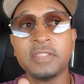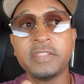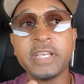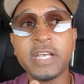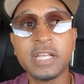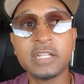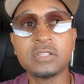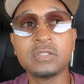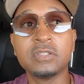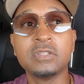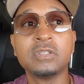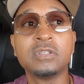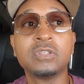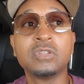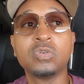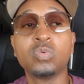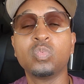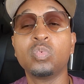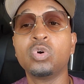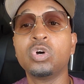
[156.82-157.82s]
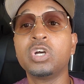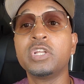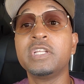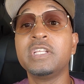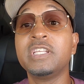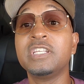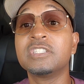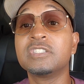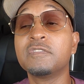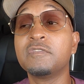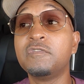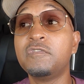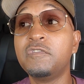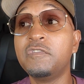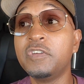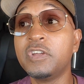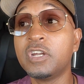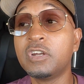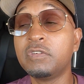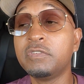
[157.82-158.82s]
That one is a
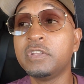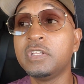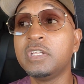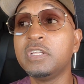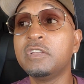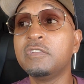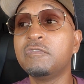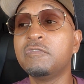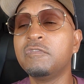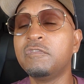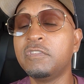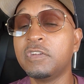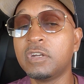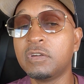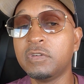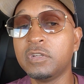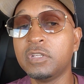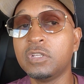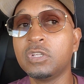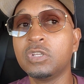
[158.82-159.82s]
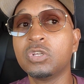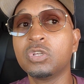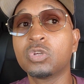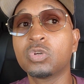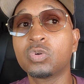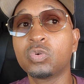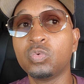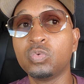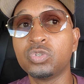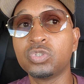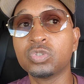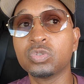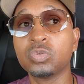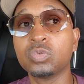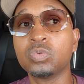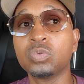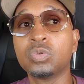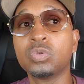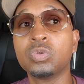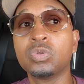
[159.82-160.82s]
very, very
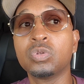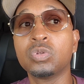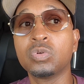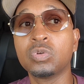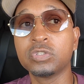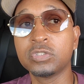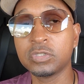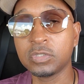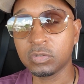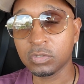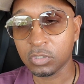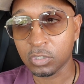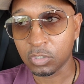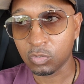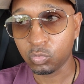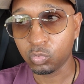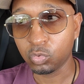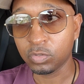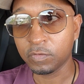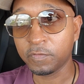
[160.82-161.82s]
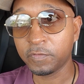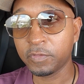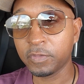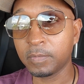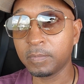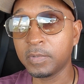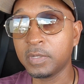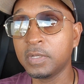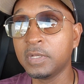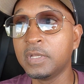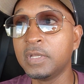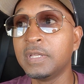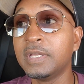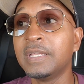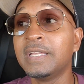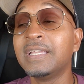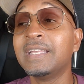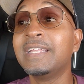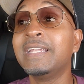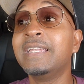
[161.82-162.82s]
crucial rule of thumb.
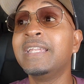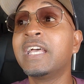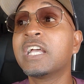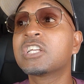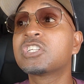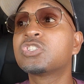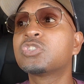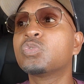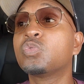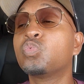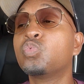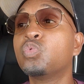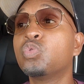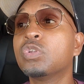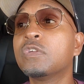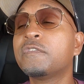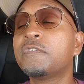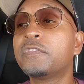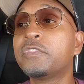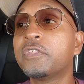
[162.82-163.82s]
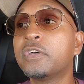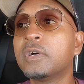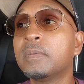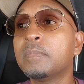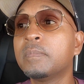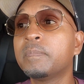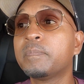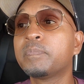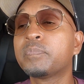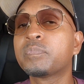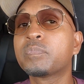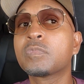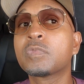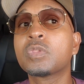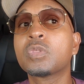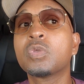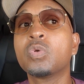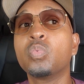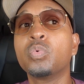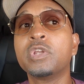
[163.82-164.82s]
Next rule of thumb
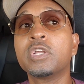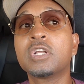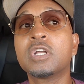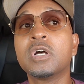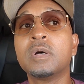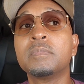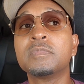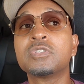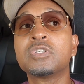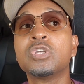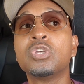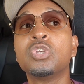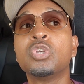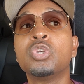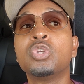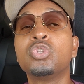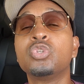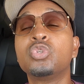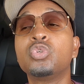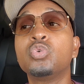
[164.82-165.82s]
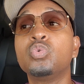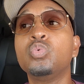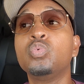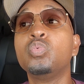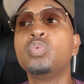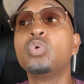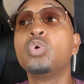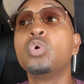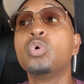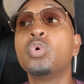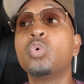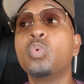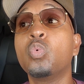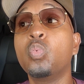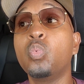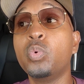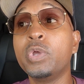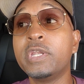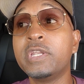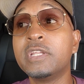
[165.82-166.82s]
when it comes to
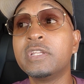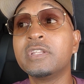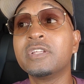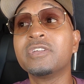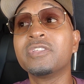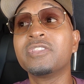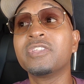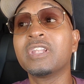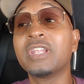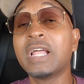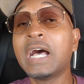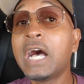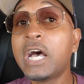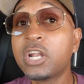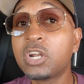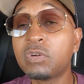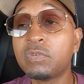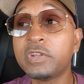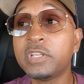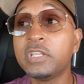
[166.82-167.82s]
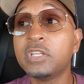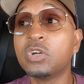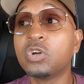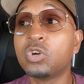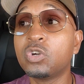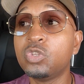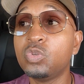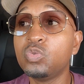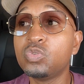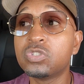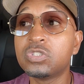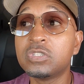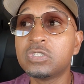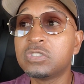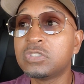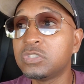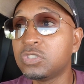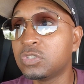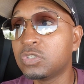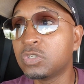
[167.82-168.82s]
winning the lottery or
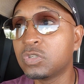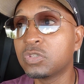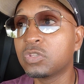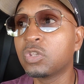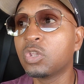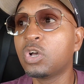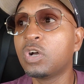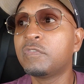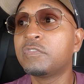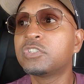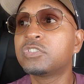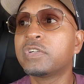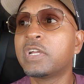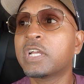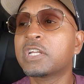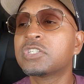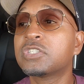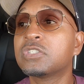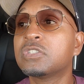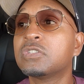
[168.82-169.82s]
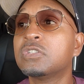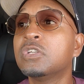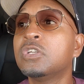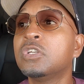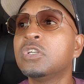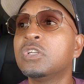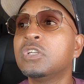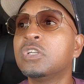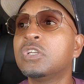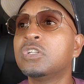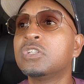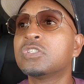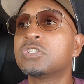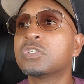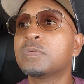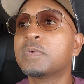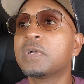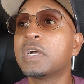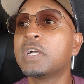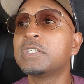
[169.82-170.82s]
using your law of attraction and the
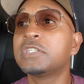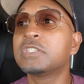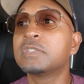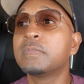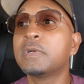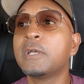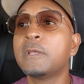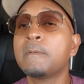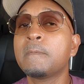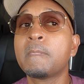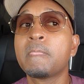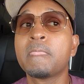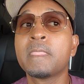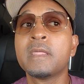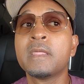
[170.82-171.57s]
subconscious mind.